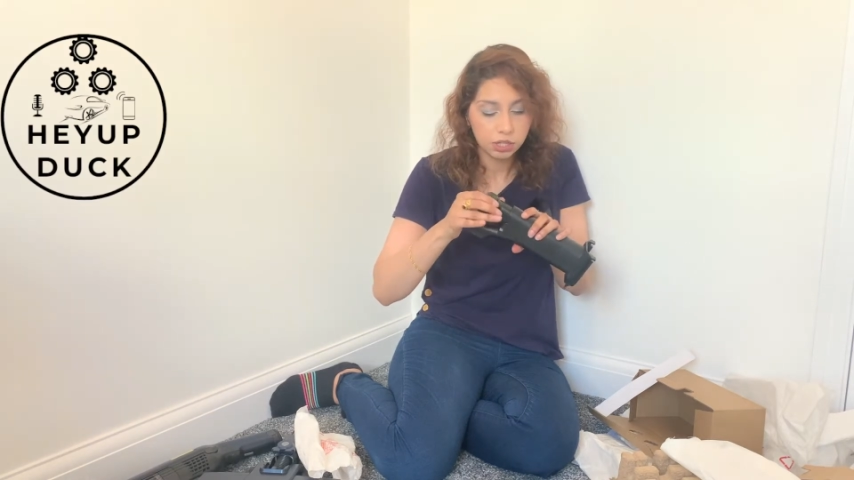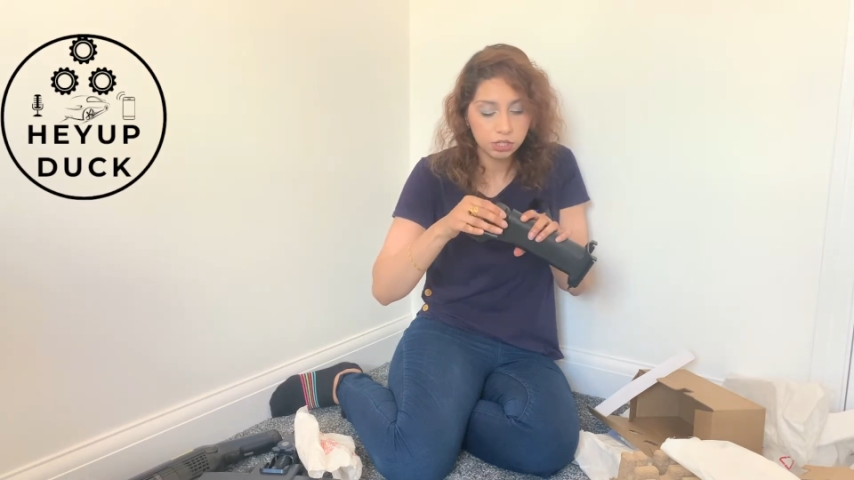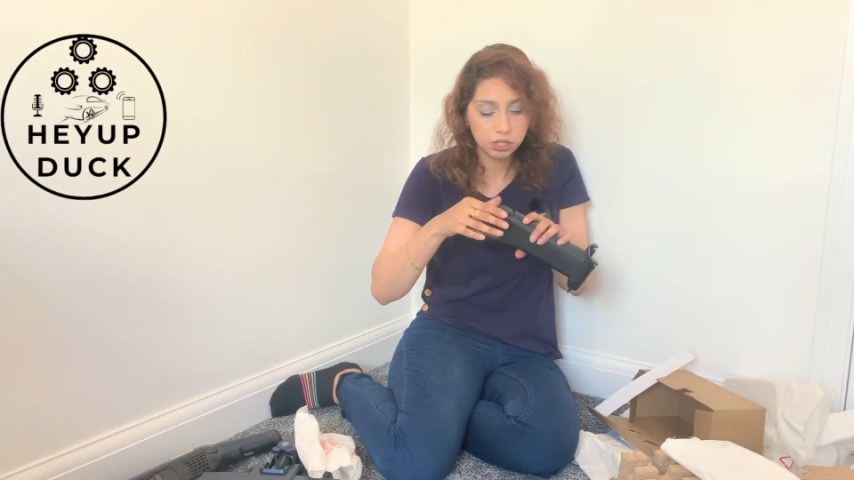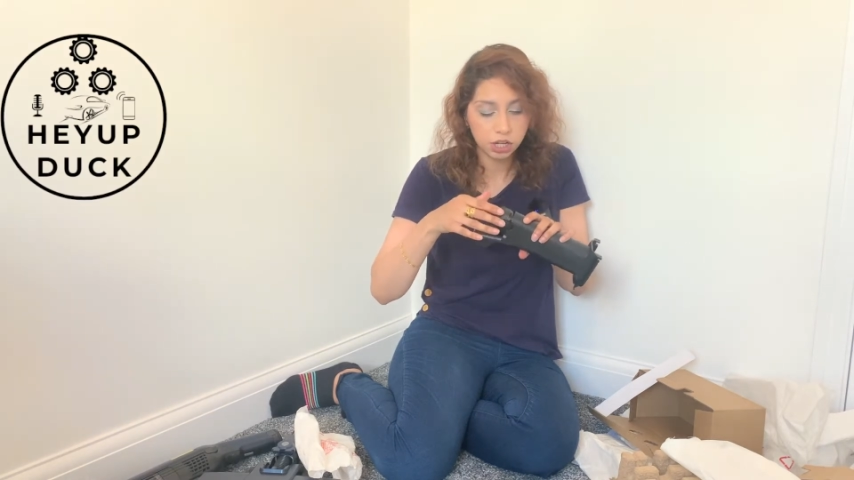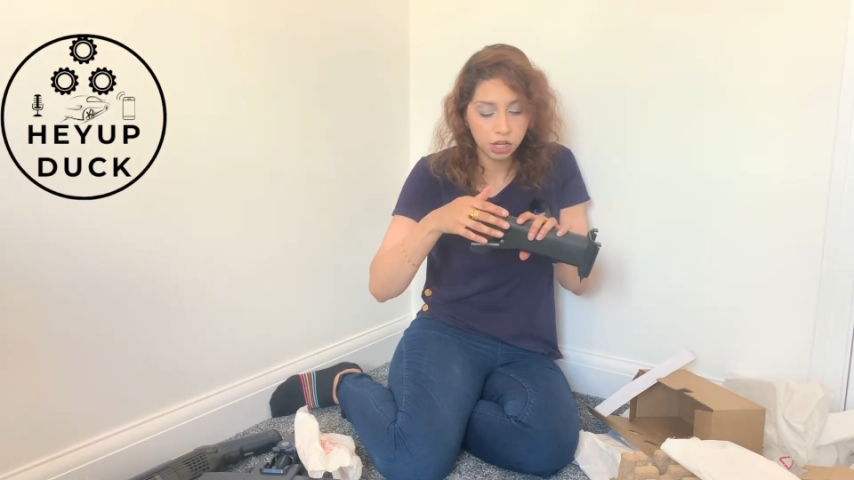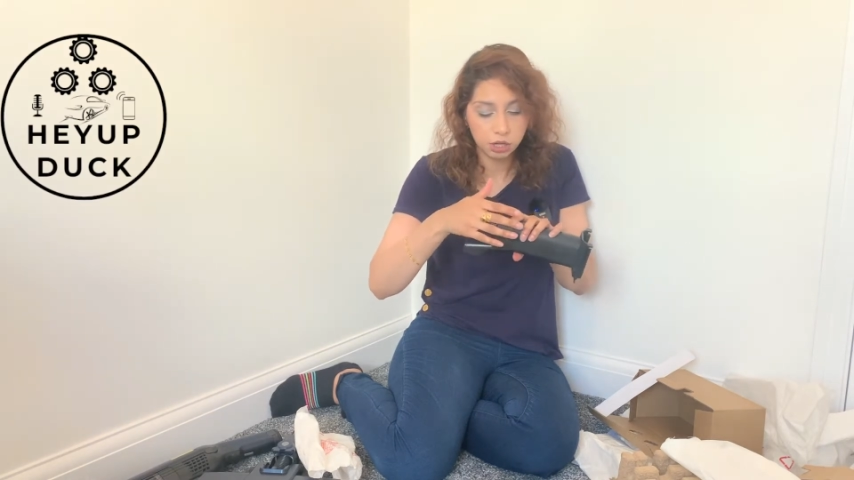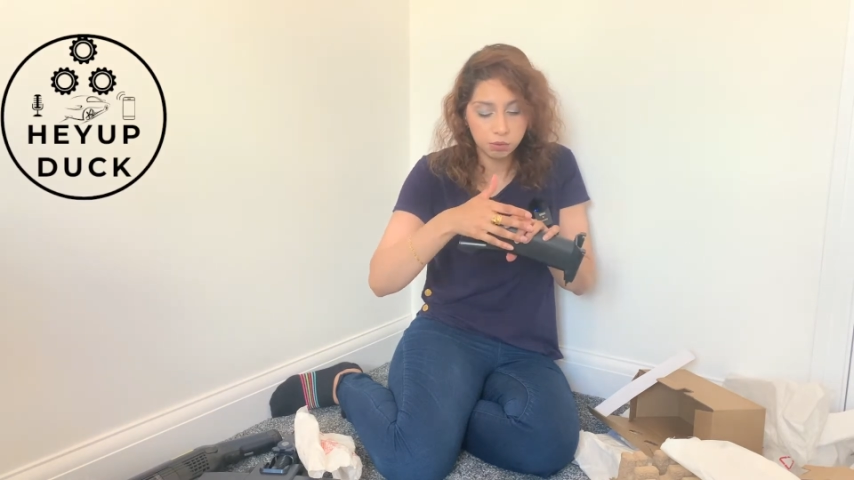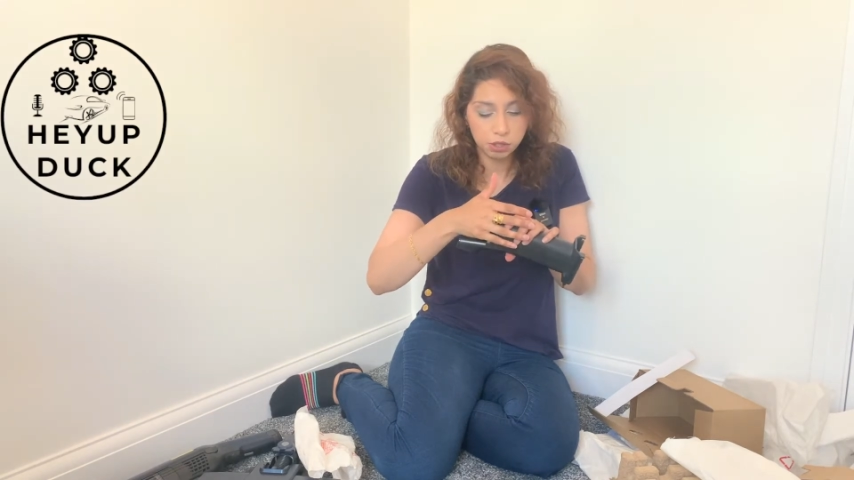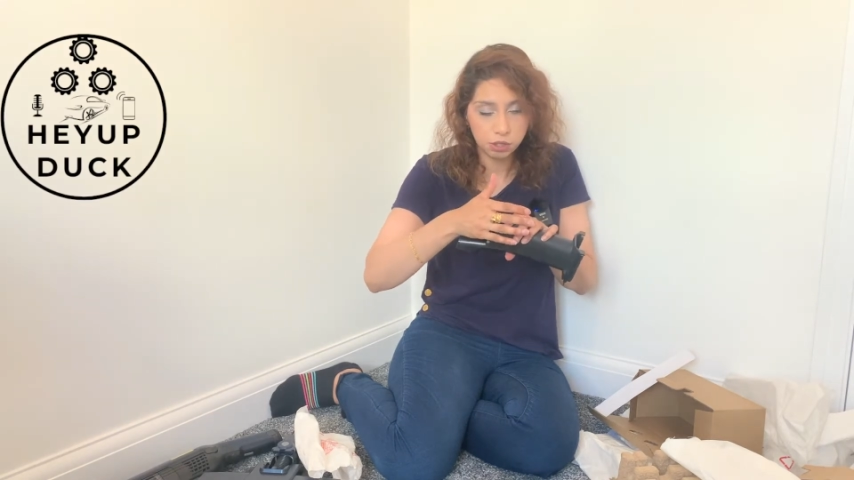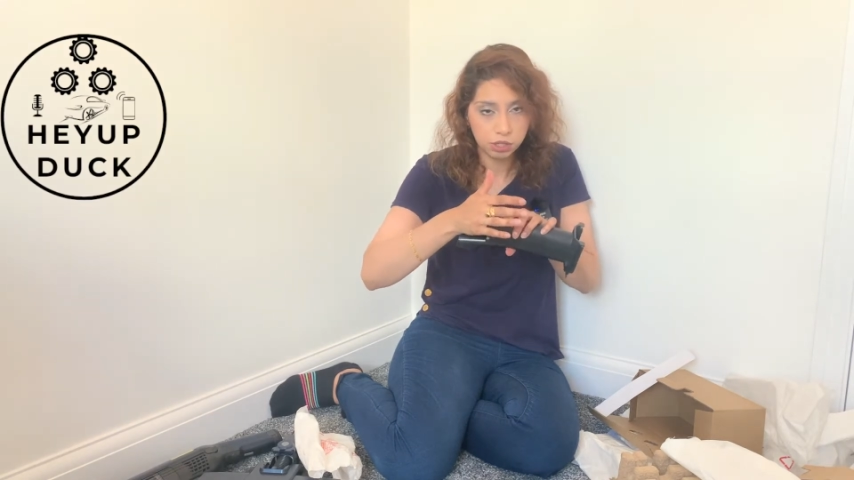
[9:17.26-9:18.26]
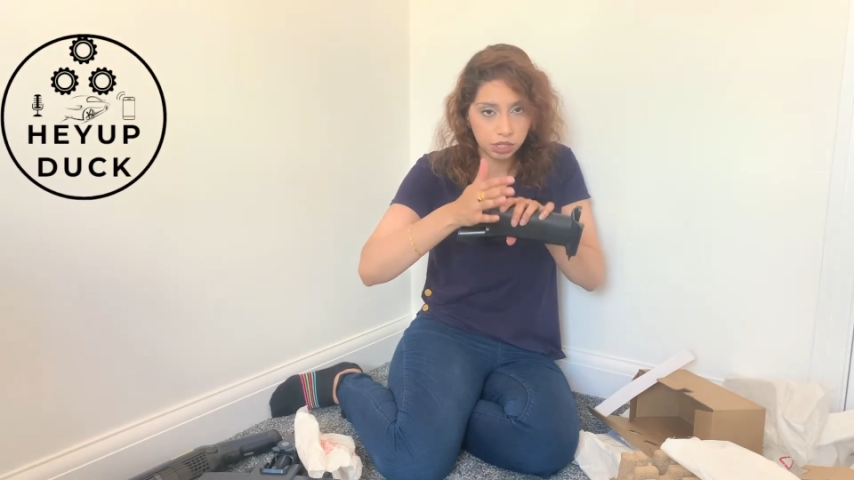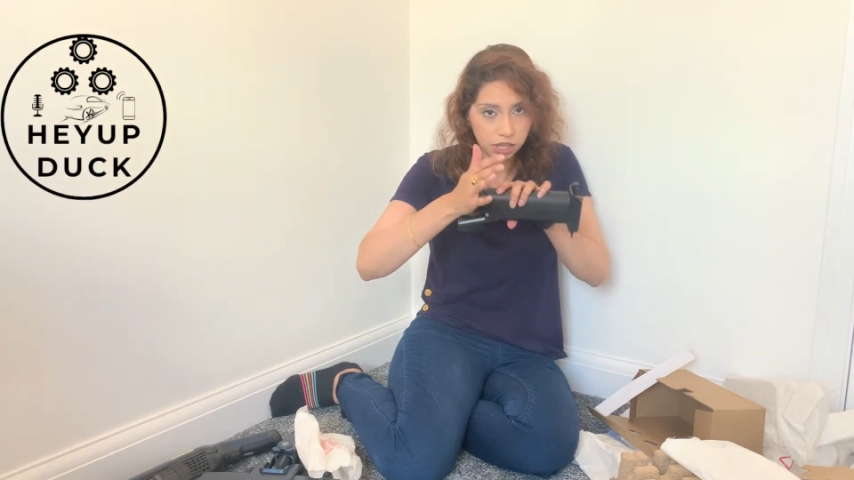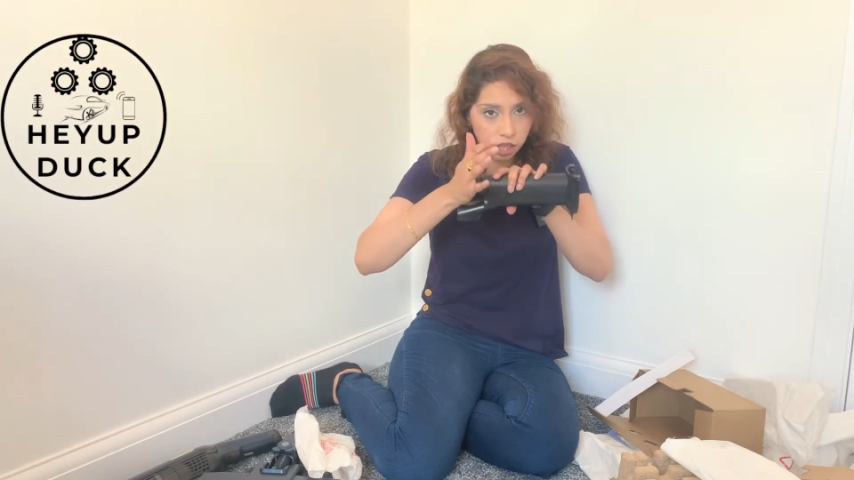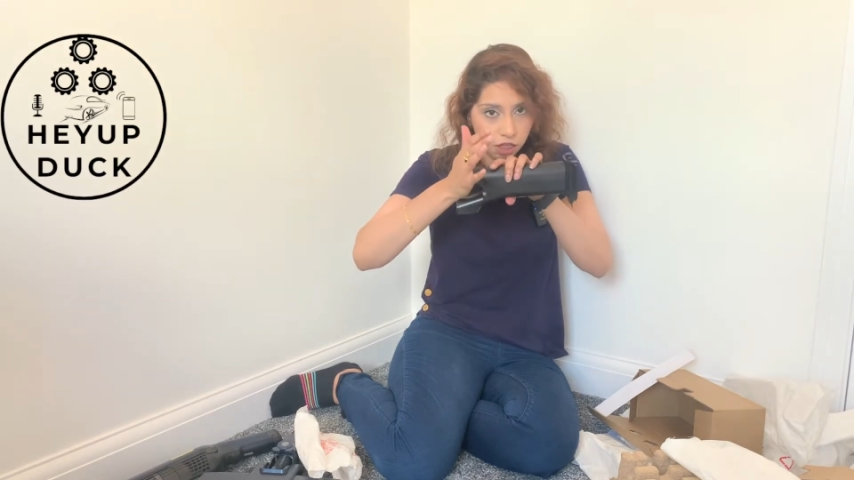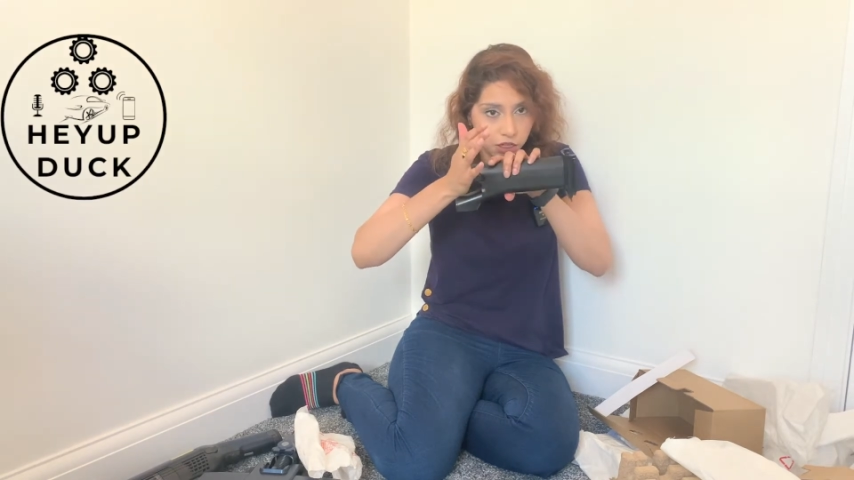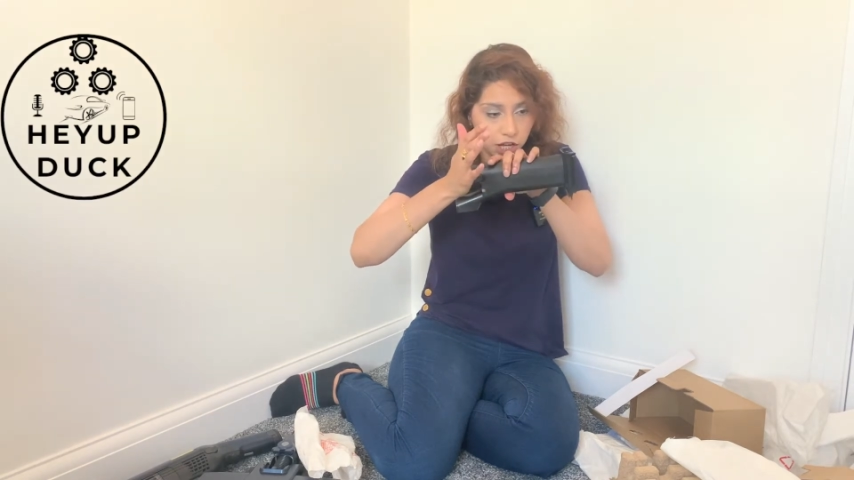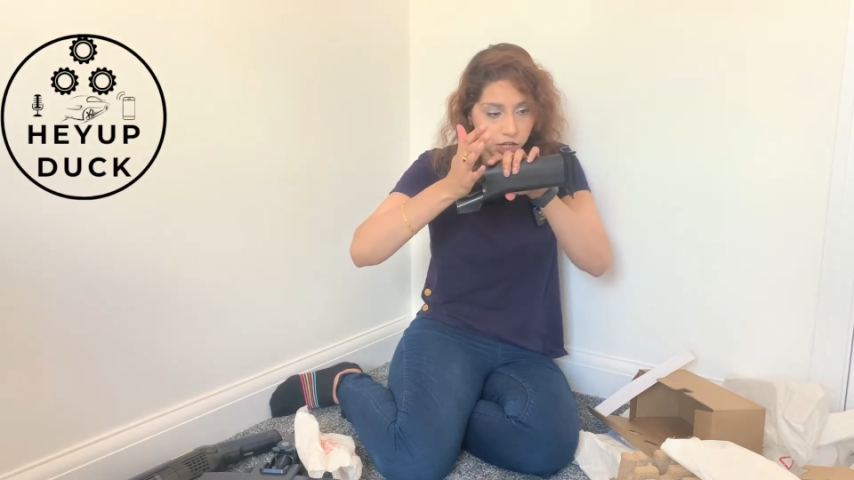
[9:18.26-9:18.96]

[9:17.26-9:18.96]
So that